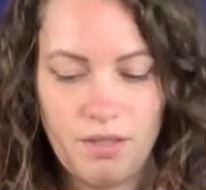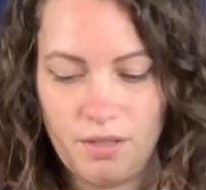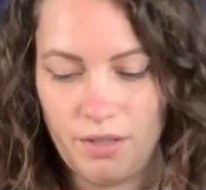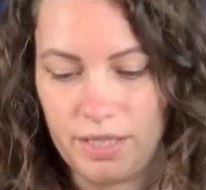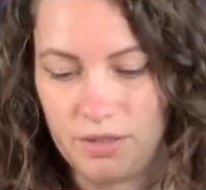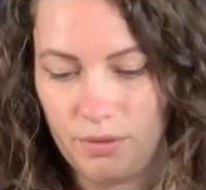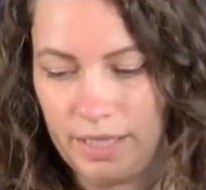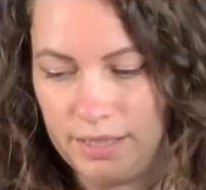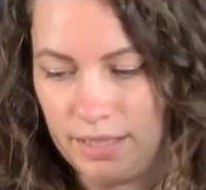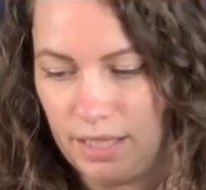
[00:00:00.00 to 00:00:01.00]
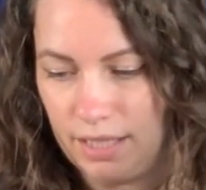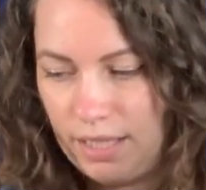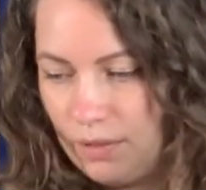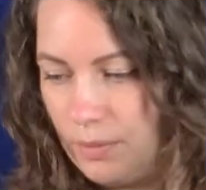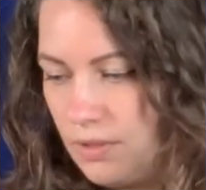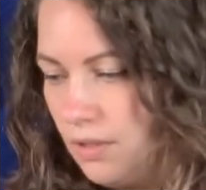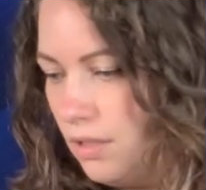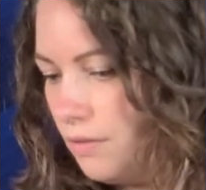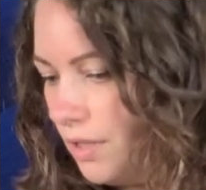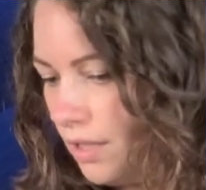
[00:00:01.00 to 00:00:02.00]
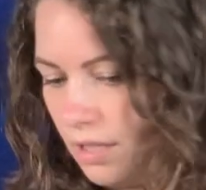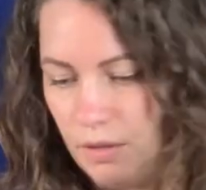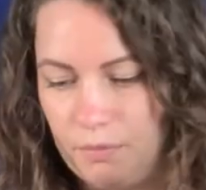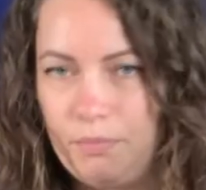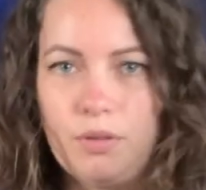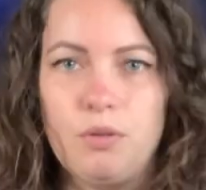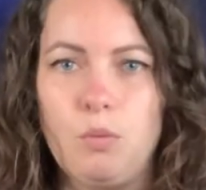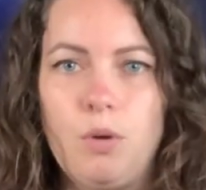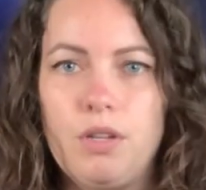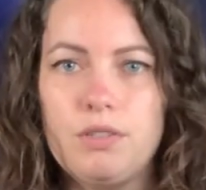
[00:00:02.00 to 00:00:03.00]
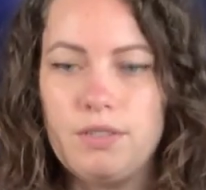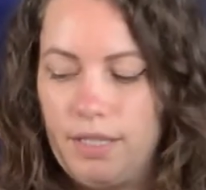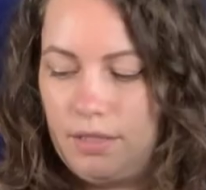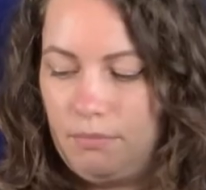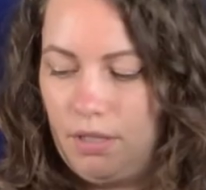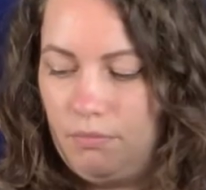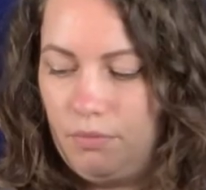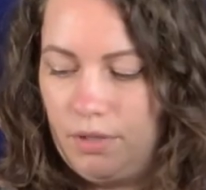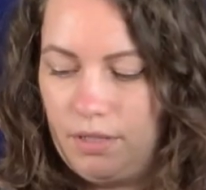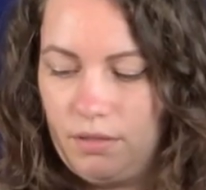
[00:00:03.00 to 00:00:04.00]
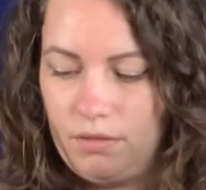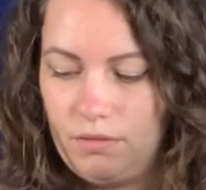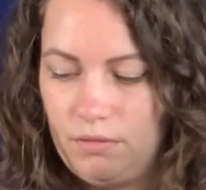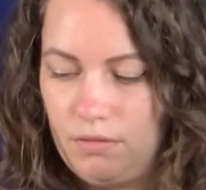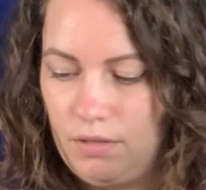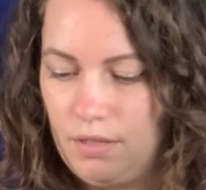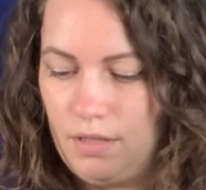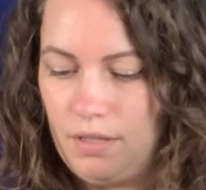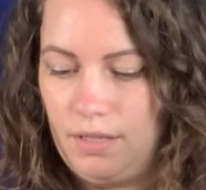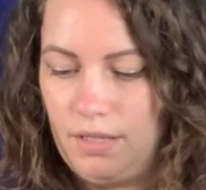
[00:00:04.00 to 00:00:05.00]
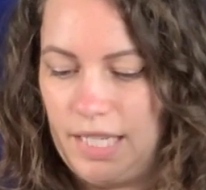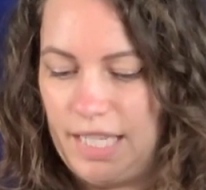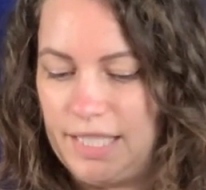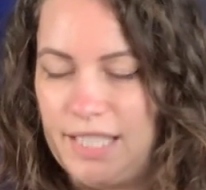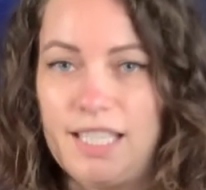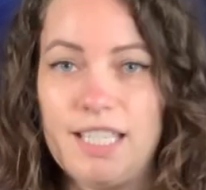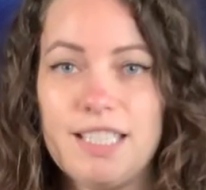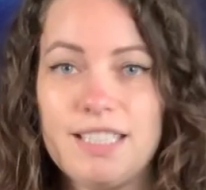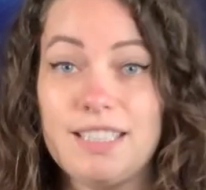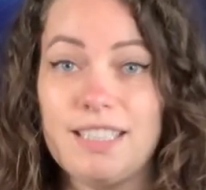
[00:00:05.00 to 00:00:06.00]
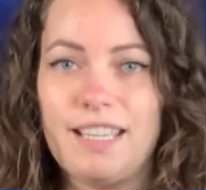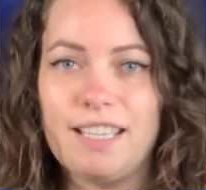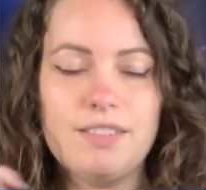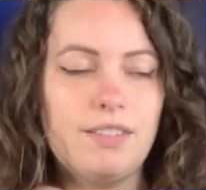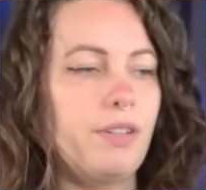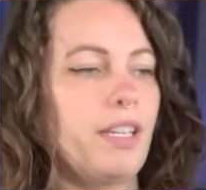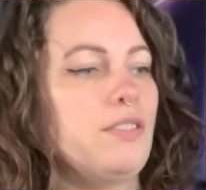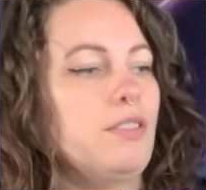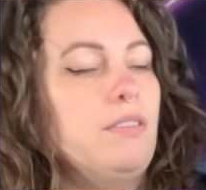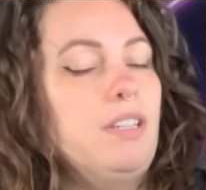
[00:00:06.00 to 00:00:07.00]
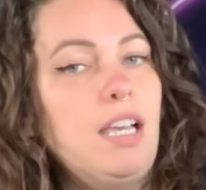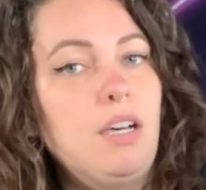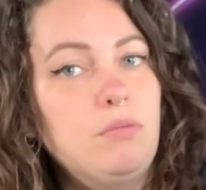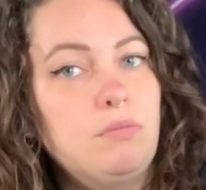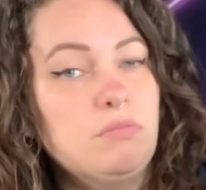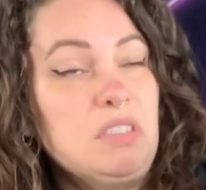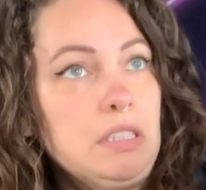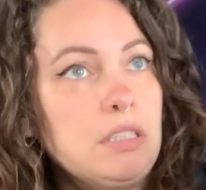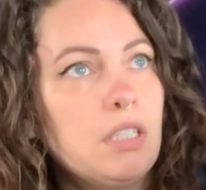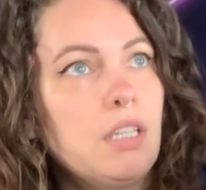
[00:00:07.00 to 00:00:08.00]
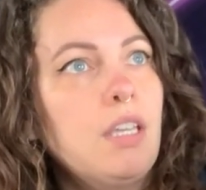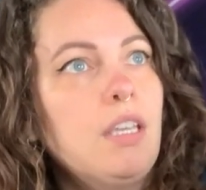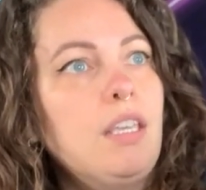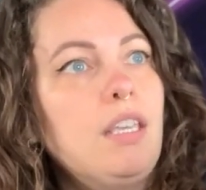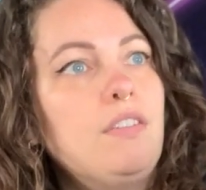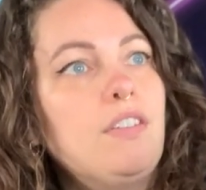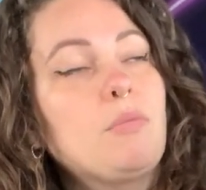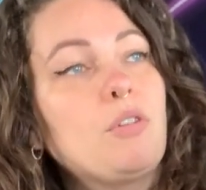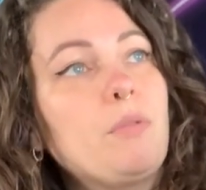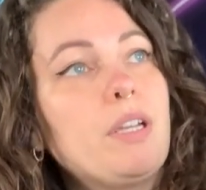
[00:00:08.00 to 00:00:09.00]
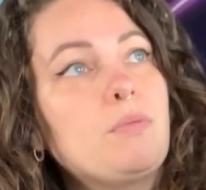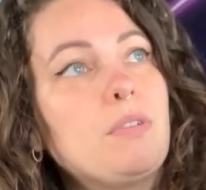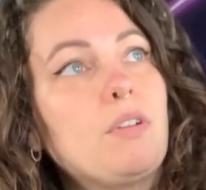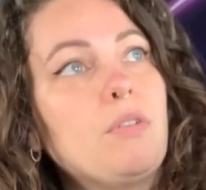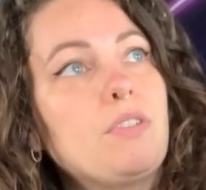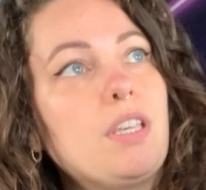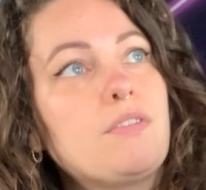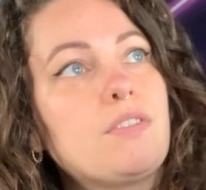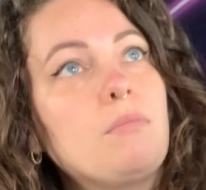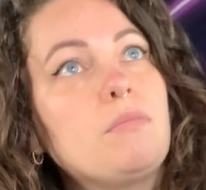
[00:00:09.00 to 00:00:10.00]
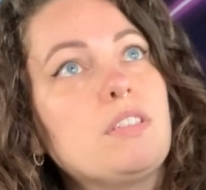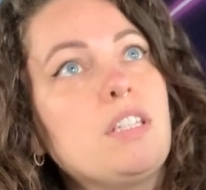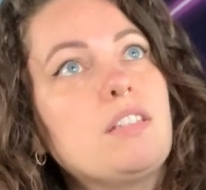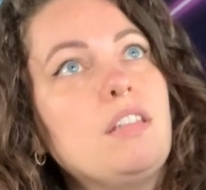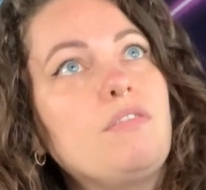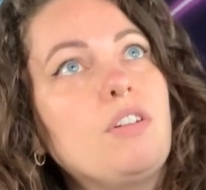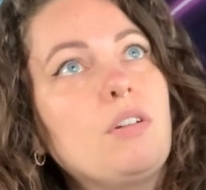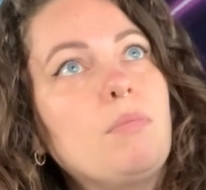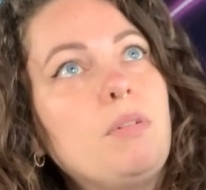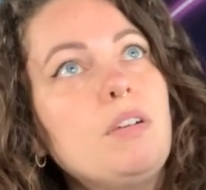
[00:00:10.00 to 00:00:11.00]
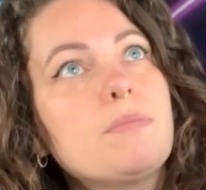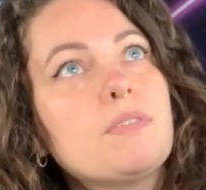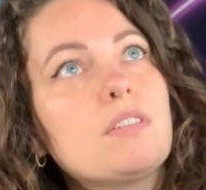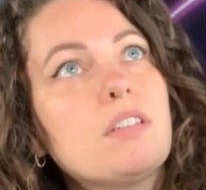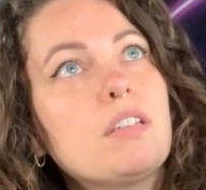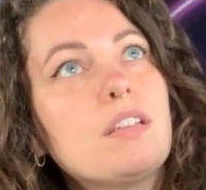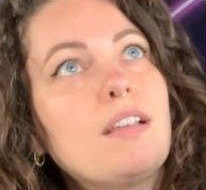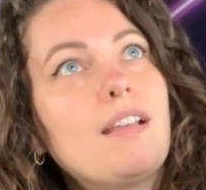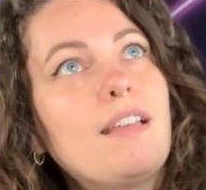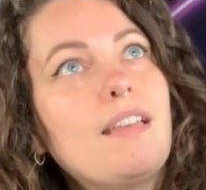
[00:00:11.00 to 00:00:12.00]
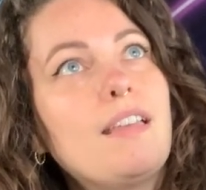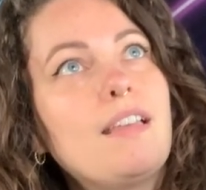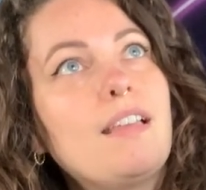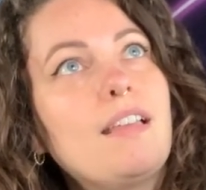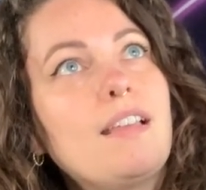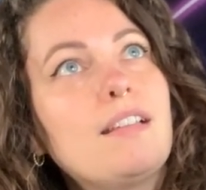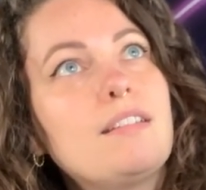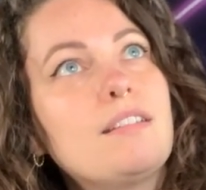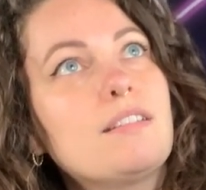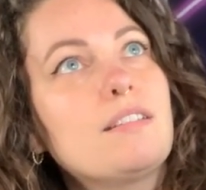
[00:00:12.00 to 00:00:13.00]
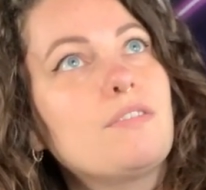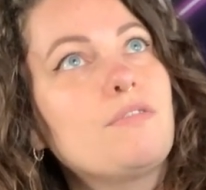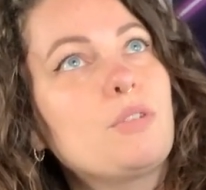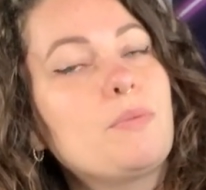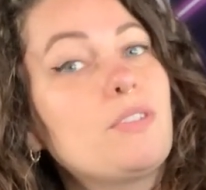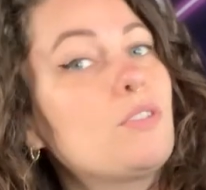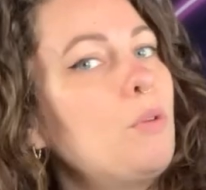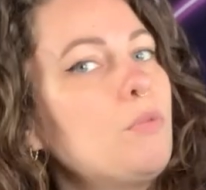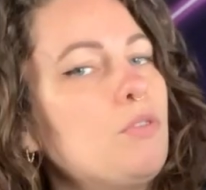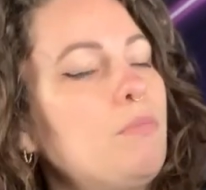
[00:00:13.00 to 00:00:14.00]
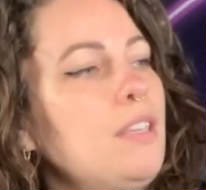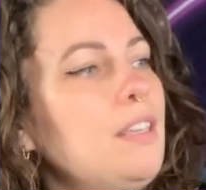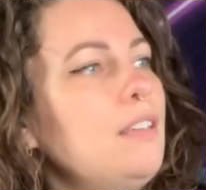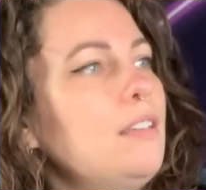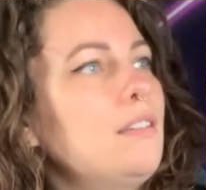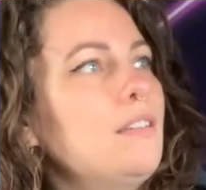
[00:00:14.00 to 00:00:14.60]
Okay, so I think this was all of the Harry Potter ones. Let me put it like this. Yes. Okay, so now, if I'm correct, we're going to have some Disney Funko Pops. And the first one's going to be...